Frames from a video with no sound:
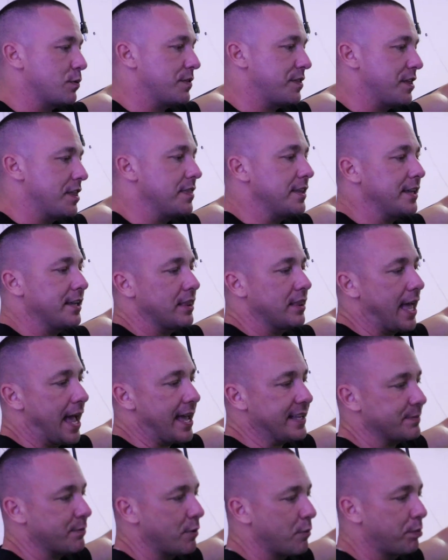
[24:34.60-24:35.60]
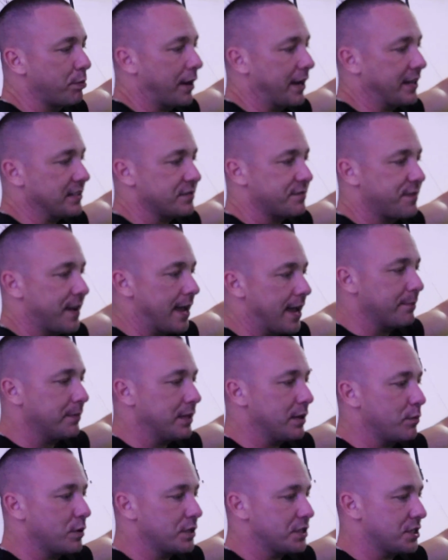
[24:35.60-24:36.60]
within the elasmo branch
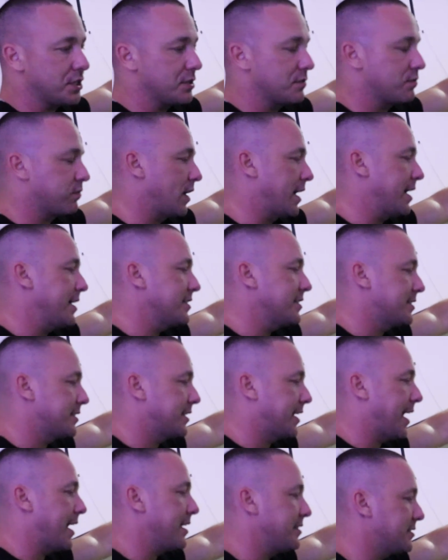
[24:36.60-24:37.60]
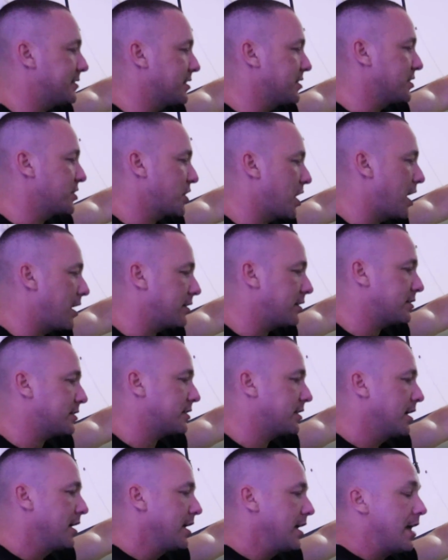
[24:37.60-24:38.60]
family, which is rays, skates, and
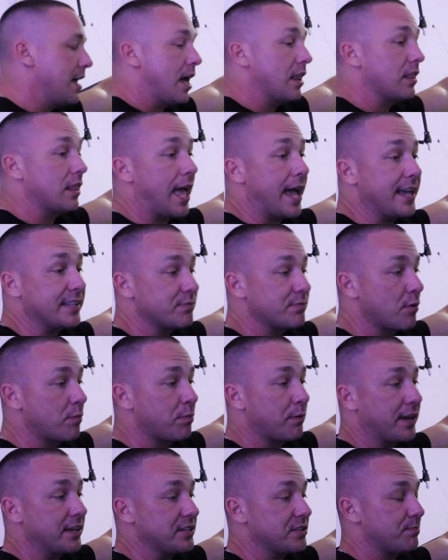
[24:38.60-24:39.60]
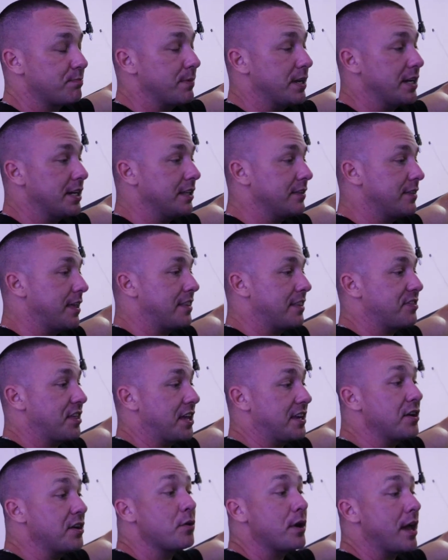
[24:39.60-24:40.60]
sharks. Elasmo branch meaning that
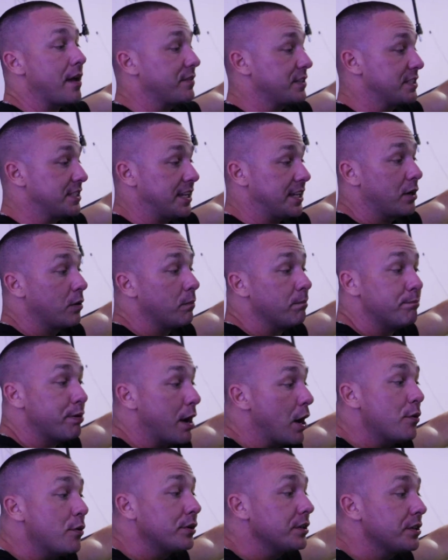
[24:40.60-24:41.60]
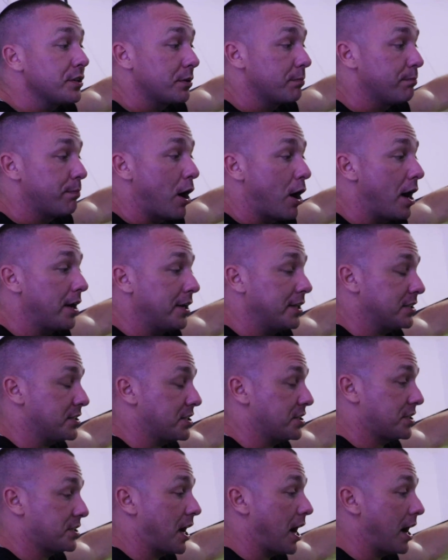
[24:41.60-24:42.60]
they don't have a single bone in their body. It's
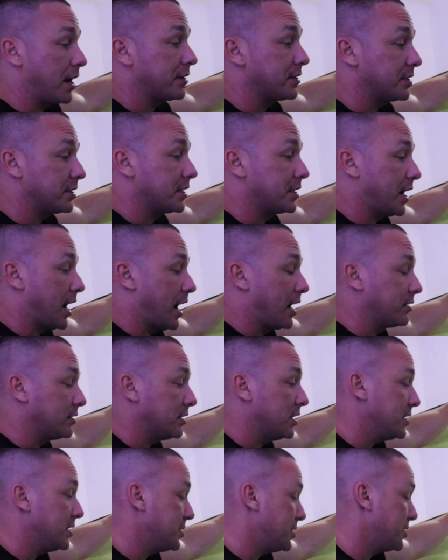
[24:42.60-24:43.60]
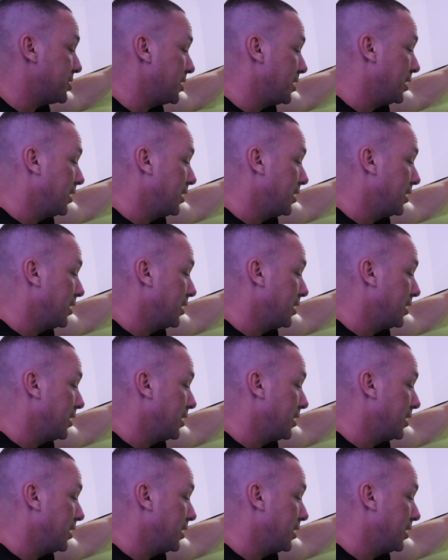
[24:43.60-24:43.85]
just hardened cartilage.